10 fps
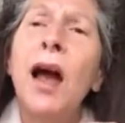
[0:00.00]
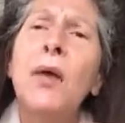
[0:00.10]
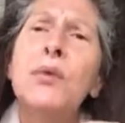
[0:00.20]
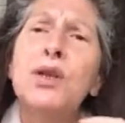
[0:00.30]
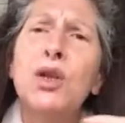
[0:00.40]

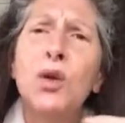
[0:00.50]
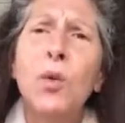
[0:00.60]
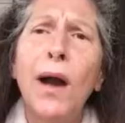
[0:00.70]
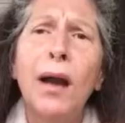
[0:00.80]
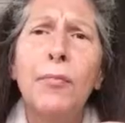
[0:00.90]
I was an
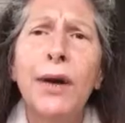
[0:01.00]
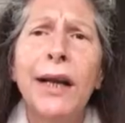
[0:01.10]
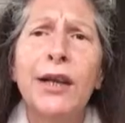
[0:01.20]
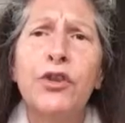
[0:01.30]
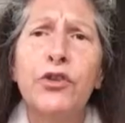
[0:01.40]
acquired
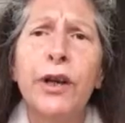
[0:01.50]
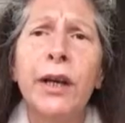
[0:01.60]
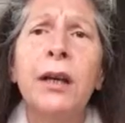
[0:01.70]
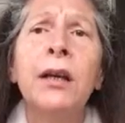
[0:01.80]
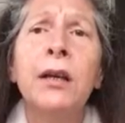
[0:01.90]
brain
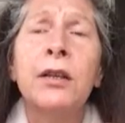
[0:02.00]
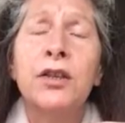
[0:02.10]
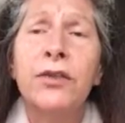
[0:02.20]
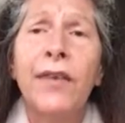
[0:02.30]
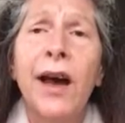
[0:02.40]
injury
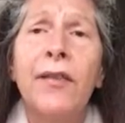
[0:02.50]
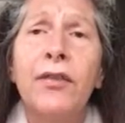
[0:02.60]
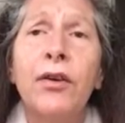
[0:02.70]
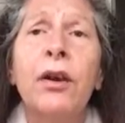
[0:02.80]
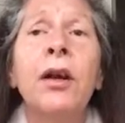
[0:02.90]

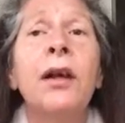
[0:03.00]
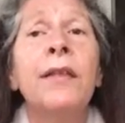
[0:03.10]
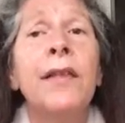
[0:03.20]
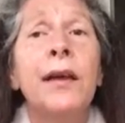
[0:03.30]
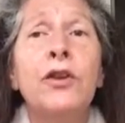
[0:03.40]
survivor
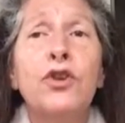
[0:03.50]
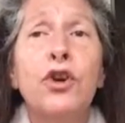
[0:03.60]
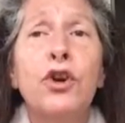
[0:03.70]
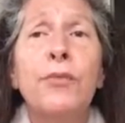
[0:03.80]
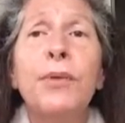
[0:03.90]
that
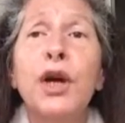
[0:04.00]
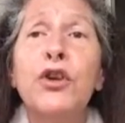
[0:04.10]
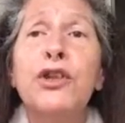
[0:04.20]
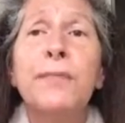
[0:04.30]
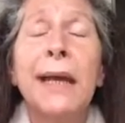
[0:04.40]
turned,
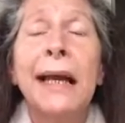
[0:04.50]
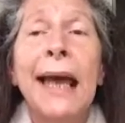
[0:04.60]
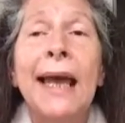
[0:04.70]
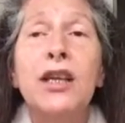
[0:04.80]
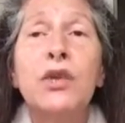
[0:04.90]
because the
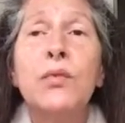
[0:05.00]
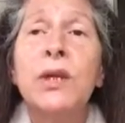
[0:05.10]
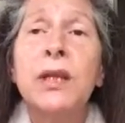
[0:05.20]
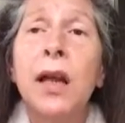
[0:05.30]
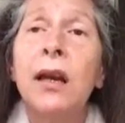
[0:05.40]
medication
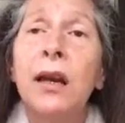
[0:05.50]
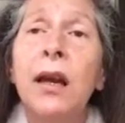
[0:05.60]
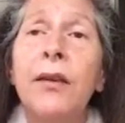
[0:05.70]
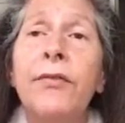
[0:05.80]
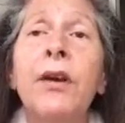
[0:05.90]
was not
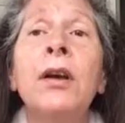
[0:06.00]
enough,